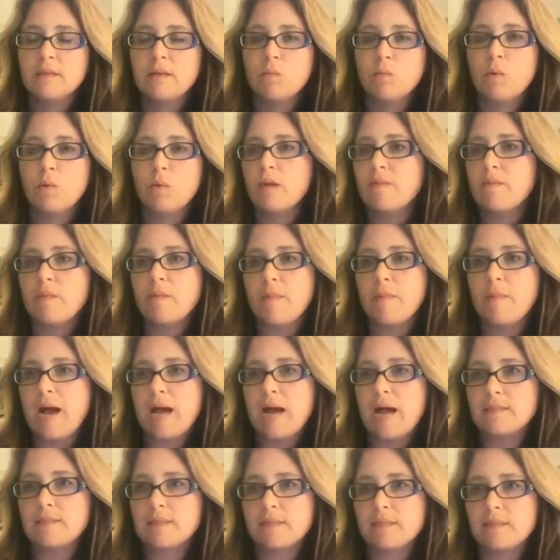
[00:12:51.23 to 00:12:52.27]
one of the
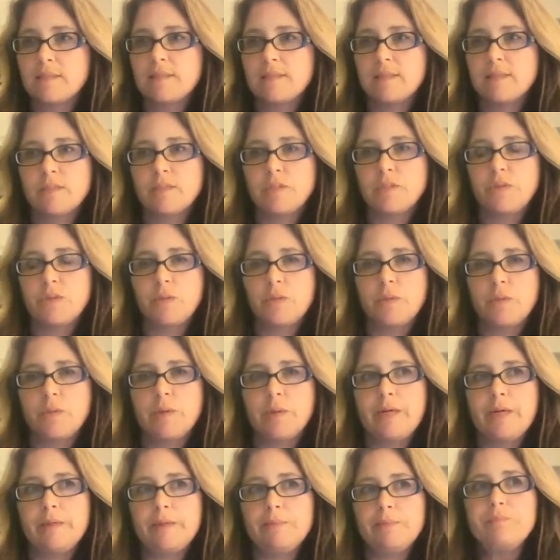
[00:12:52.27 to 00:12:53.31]
masks,
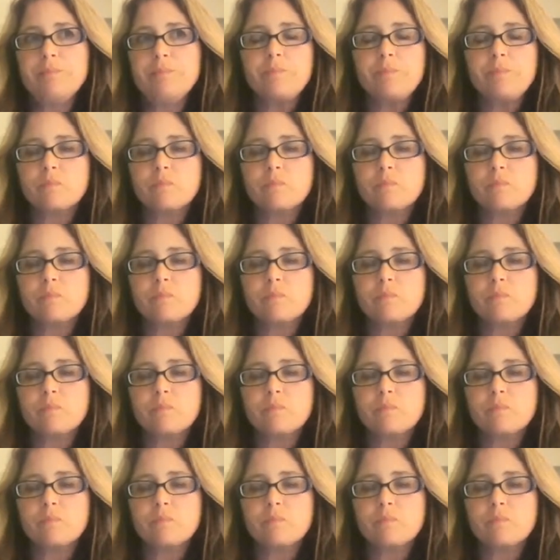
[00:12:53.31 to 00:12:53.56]
to